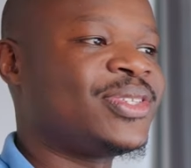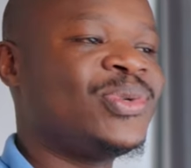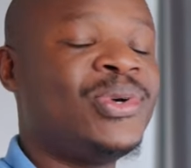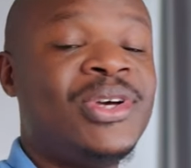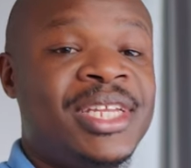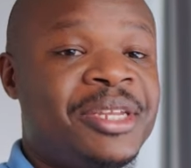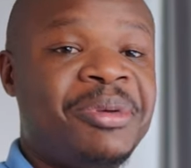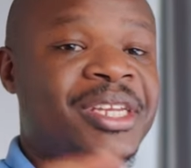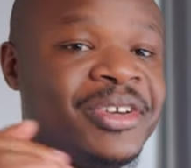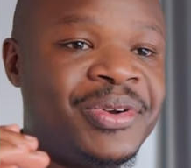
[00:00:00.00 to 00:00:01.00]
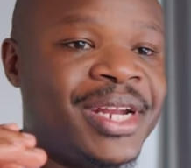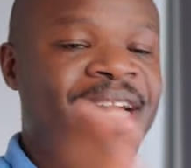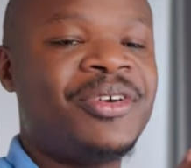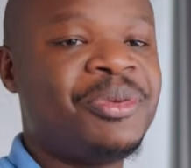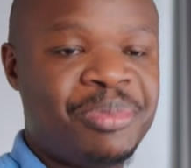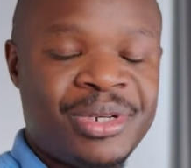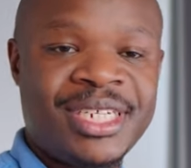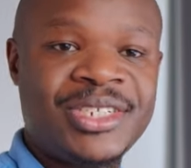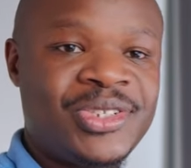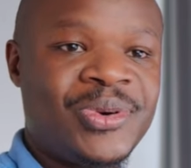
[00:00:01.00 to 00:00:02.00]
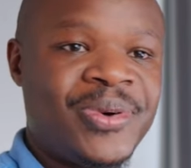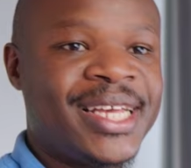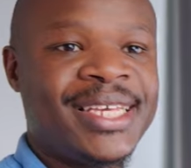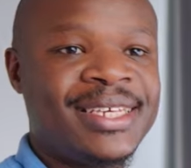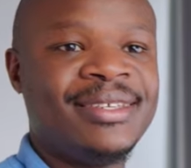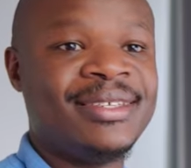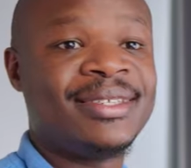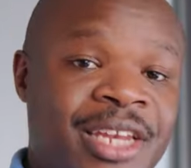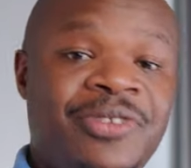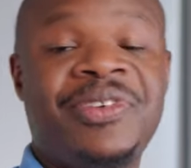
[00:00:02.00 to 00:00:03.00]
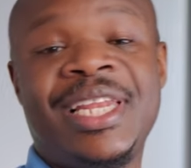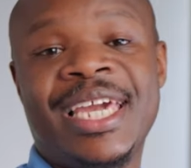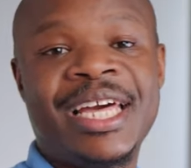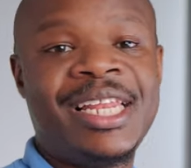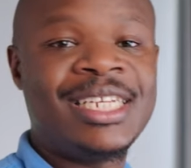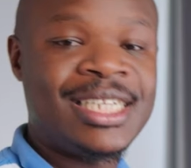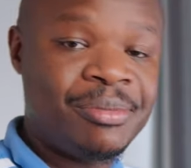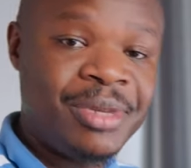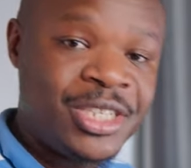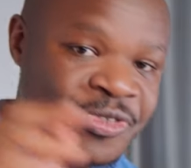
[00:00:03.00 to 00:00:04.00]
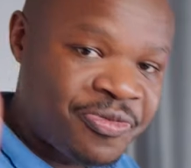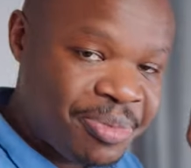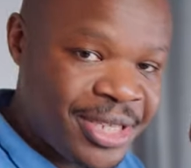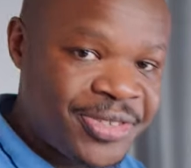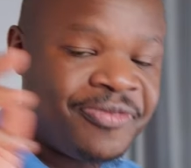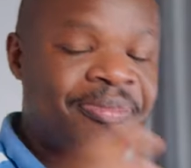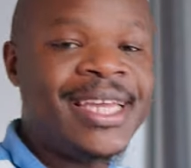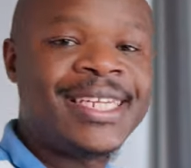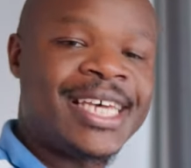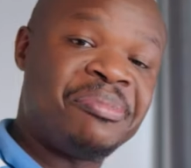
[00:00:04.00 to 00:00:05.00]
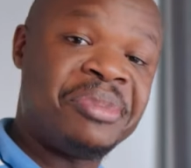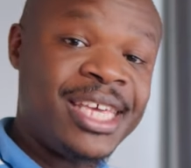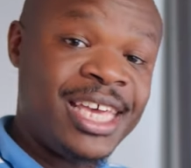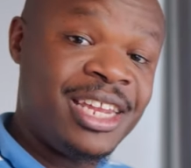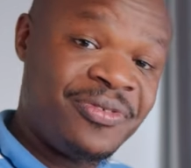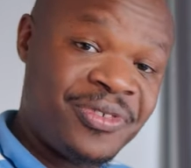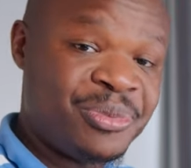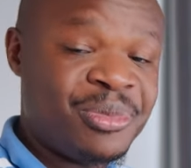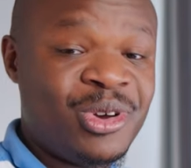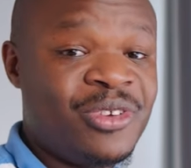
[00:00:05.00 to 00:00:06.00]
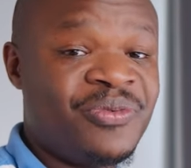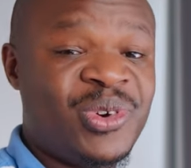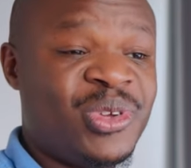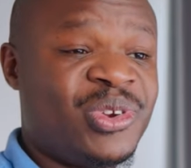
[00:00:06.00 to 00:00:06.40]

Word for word: So depending on how important your work is and you feel like a little bit of peace of mind can be gained from going for,